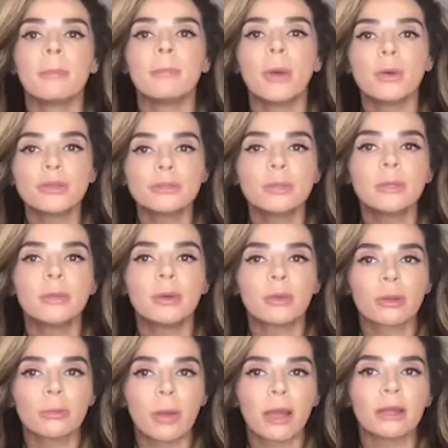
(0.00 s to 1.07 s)
Most people
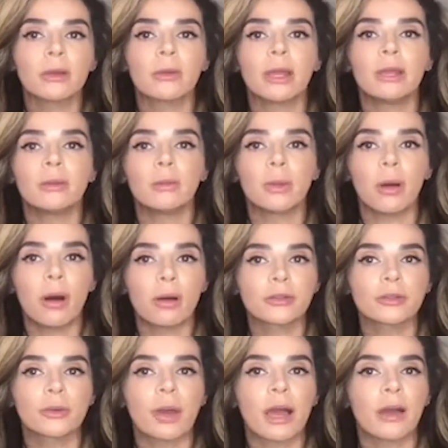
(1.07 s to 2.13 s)
with migraine will
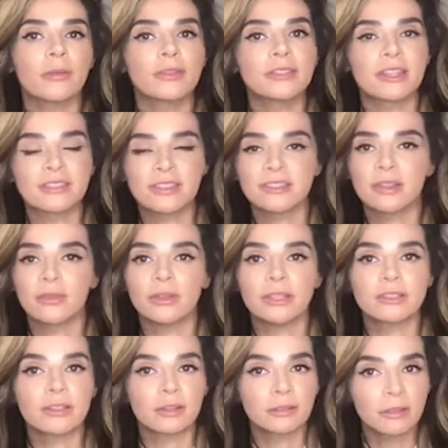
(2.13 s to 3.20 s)
also have
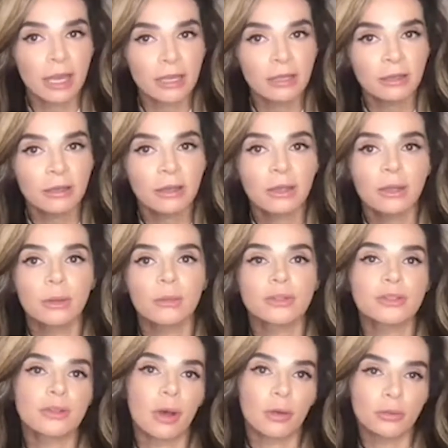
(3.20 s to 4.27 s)
sensitivity to light,
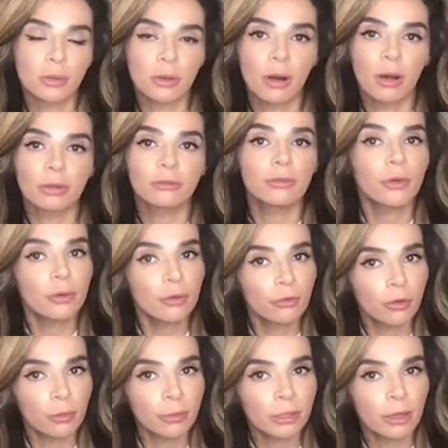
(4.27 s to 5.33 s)
which is also called
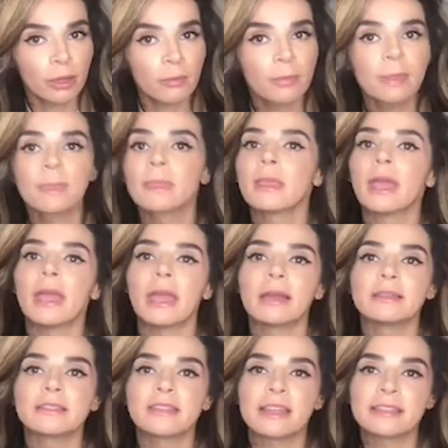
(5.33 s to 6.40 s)
photophobia,
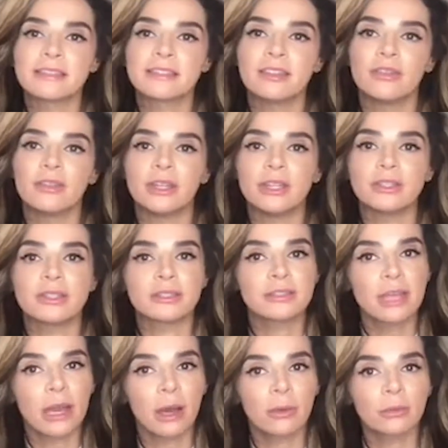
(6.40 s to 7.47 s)
and sensitivity to
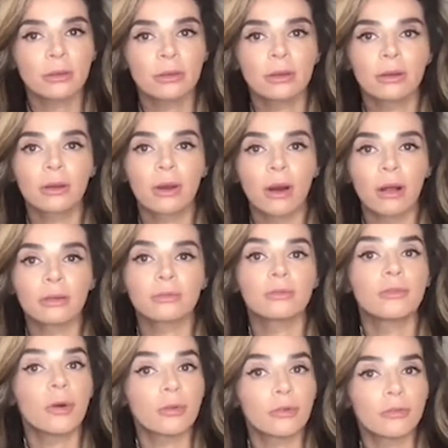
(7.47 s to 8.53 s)
sound,
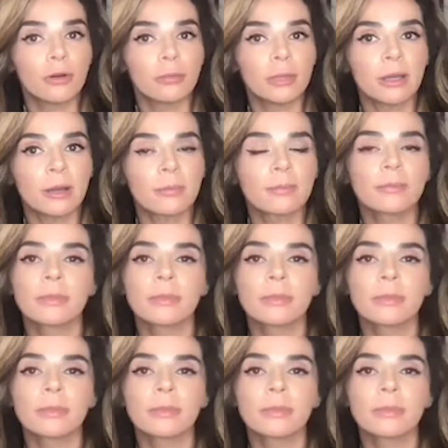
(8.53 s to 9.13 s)
called phonophobia.